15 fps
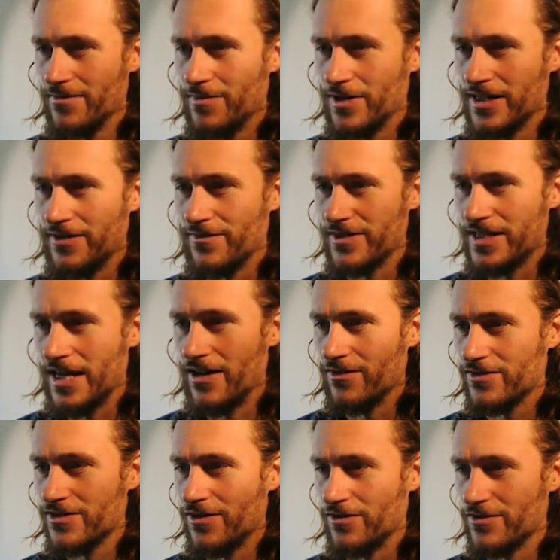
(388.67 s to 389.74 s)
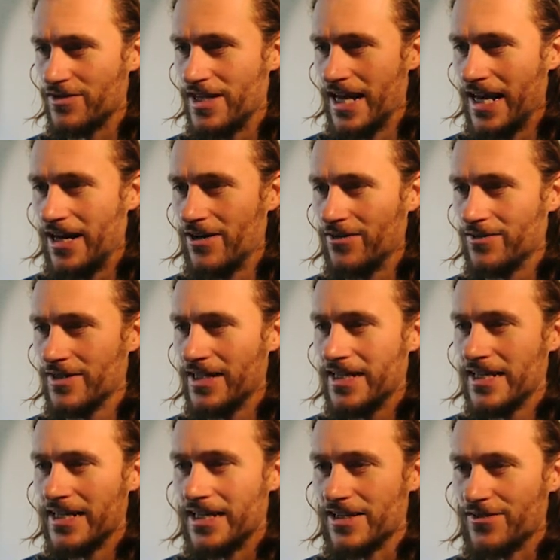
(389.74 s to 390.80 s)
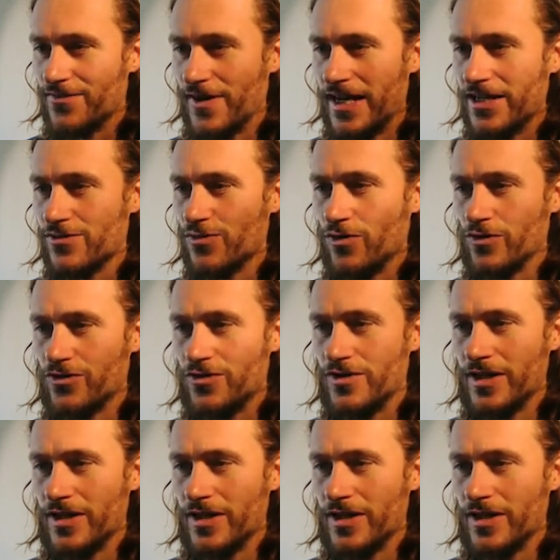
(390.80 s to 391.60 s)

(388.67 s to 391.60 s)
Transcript: but if his health goes down, his face will